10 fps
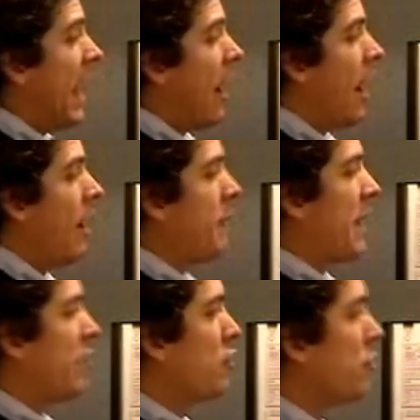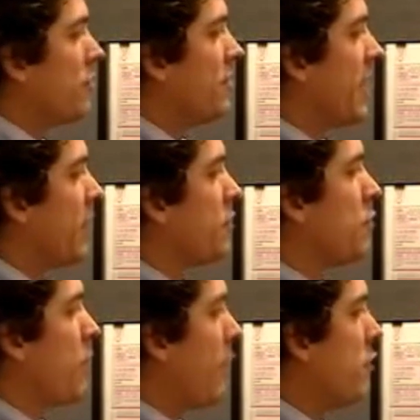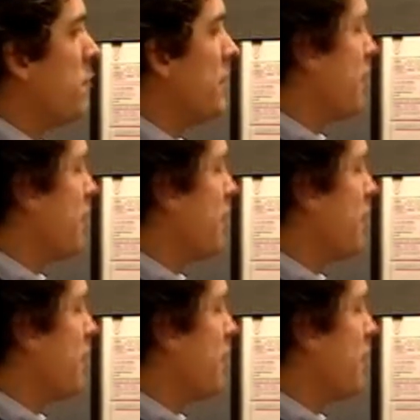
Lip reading: and the total sales revenue to be